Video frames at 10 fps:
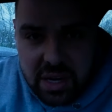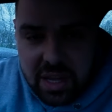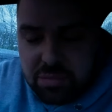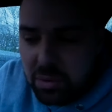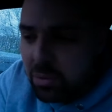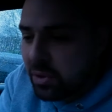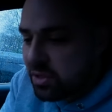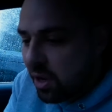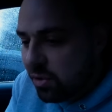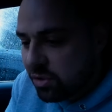that's probably what the
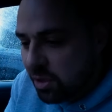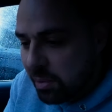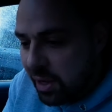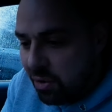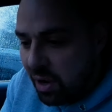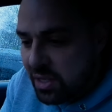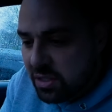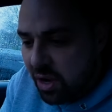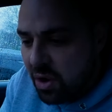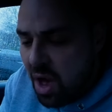title is going to be all right
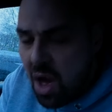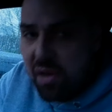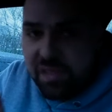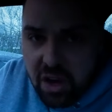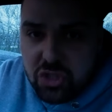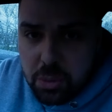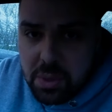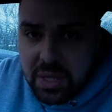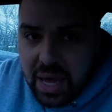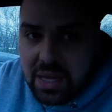so first job
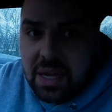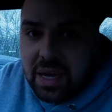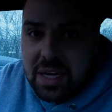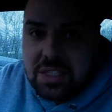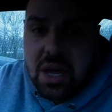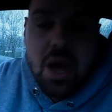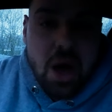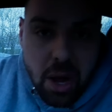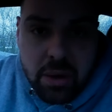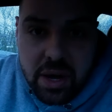of the day is
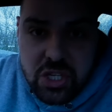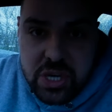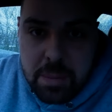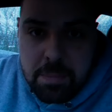I'm going gym.